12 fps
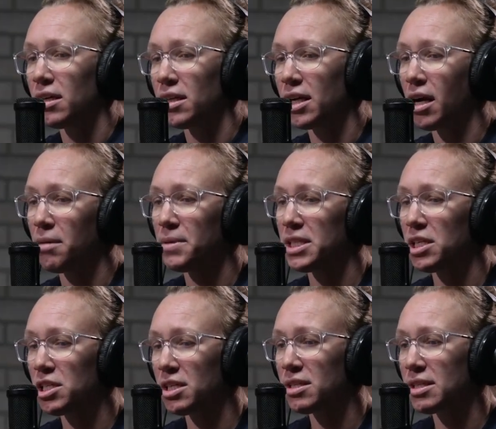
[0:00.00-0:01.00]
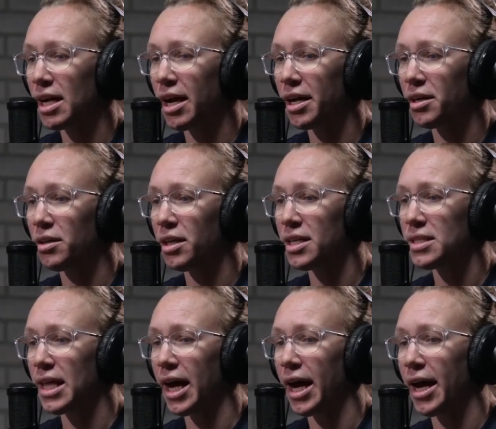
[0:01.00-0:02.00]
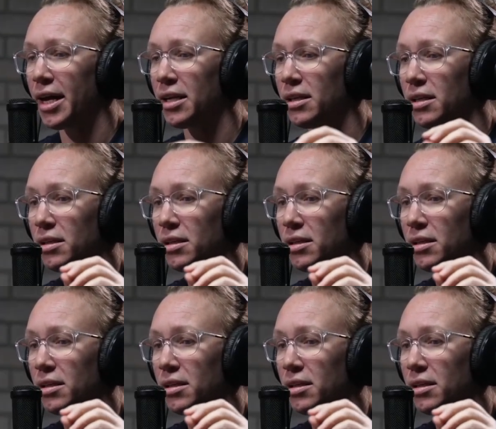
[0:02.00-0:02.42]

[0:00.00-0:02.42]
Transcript: The competition style is that